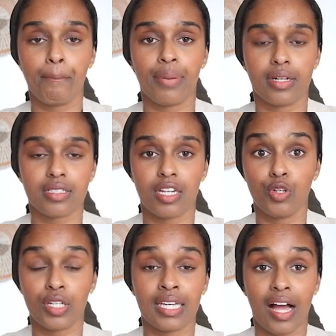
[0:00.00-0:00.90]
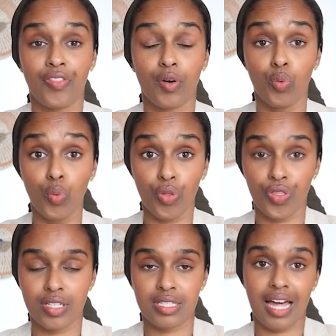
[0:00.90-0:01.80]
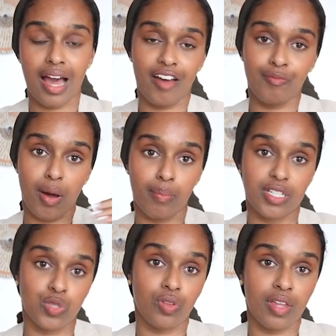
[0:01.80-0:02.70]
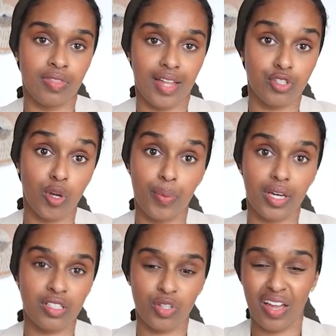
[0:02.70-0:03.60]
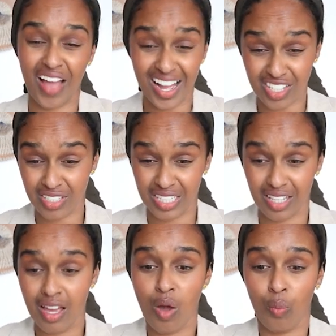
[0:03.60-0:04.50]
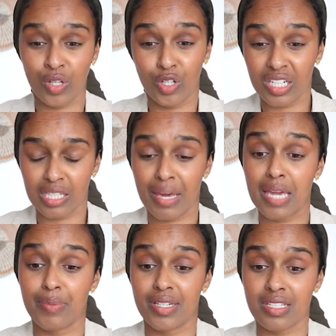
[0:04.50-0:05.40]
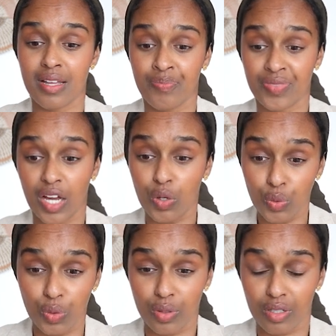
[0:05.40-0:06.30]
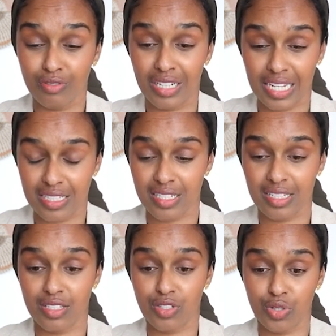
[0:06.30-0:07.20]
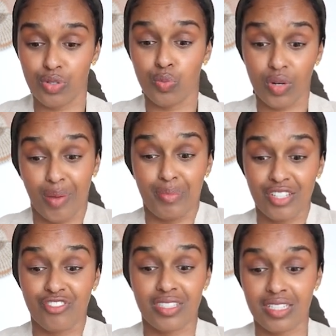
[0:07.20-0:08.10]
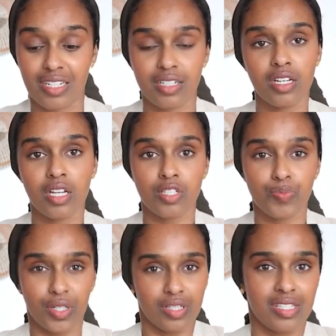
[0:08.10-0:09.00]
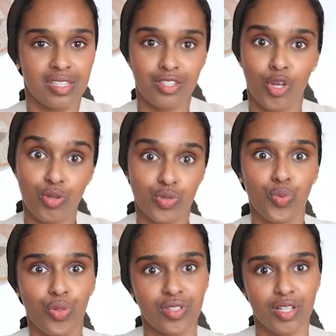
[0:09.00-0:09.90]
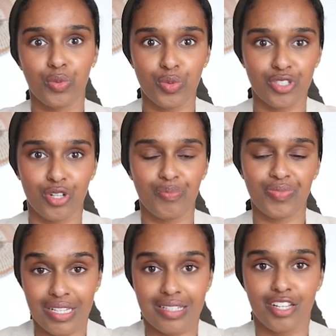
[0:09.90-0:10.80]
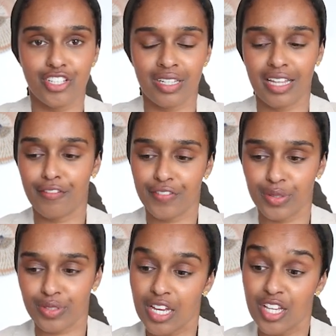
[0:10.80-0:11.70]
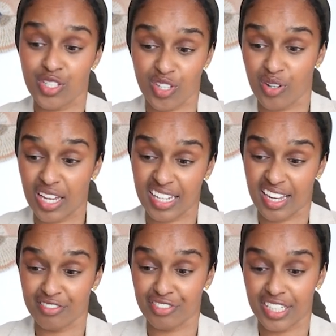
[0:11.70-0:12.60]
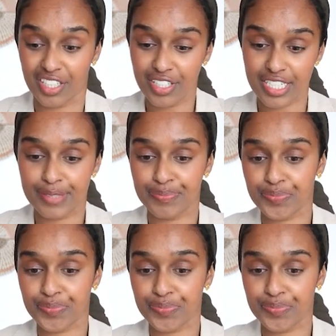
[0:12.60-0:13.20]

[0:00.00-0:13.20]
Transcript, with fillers: but looking at the authors that have published within that topic. So it actually, when you look at the papers, they're all related to what I'm interested in because those authors are also researching that field. So again, really good.